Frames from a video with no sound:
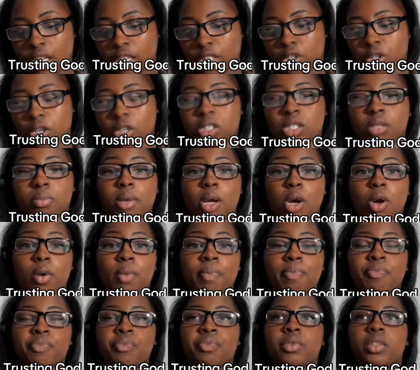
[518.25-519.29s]
It talks about
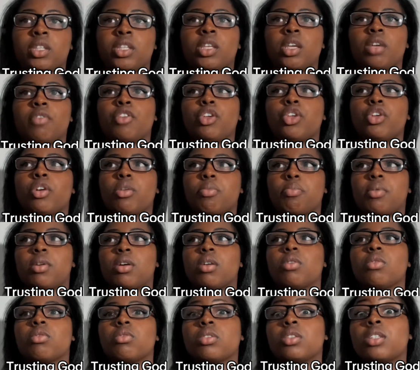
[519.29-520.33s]
giving your
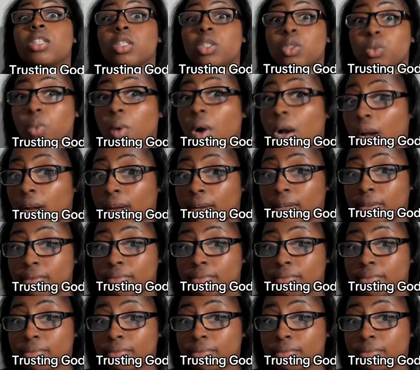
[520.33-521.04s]
pearls to swine